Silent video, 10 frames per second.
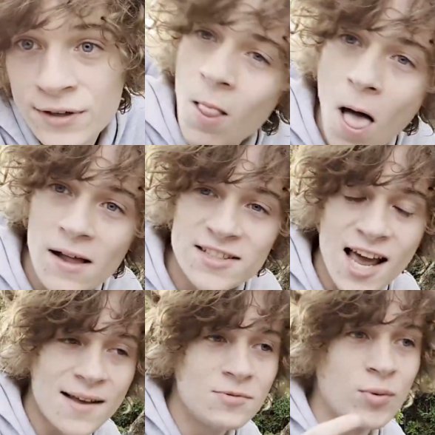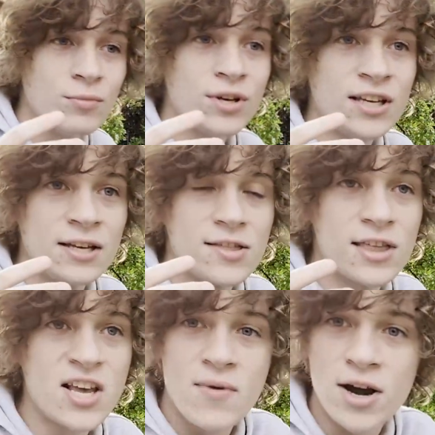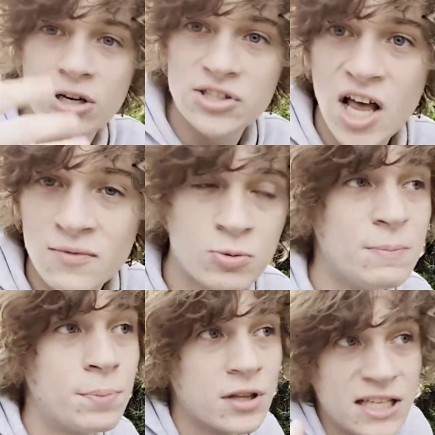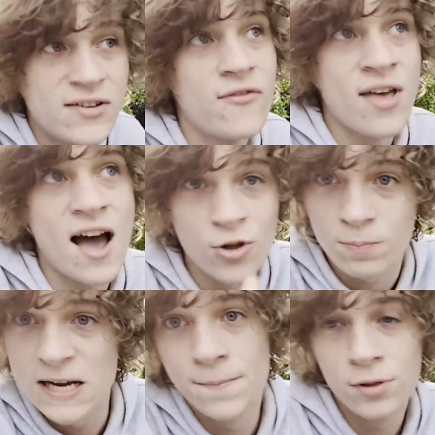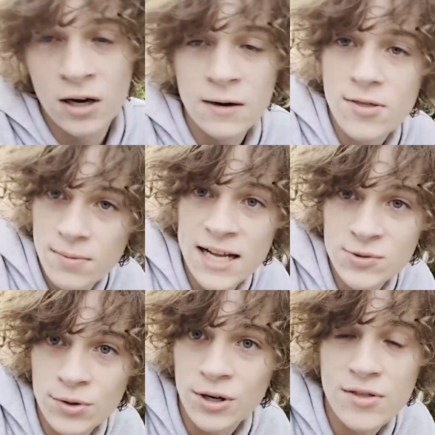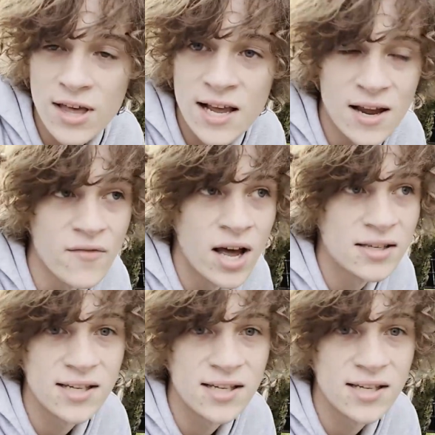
And a lot of times when we think about ourselves, we believe that other people that's what they're thinking of us.